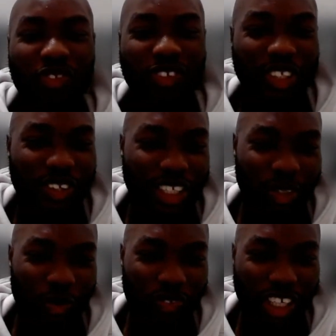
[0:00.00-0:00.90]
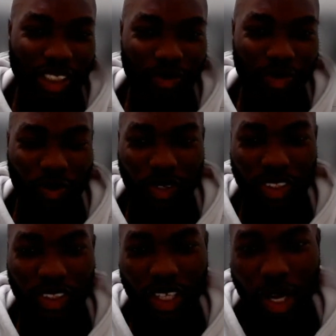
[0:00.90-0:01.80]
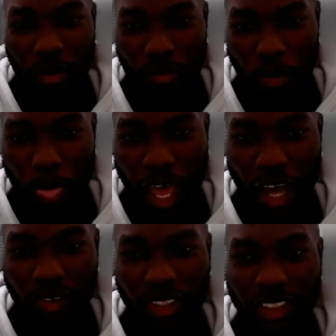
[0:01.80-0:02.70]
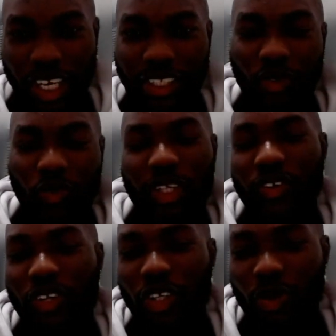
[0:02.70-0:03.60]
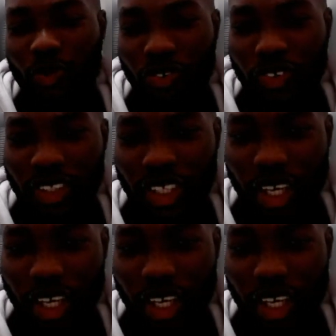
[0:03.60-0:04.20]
result that surprised me was how deciding whether or not to prune the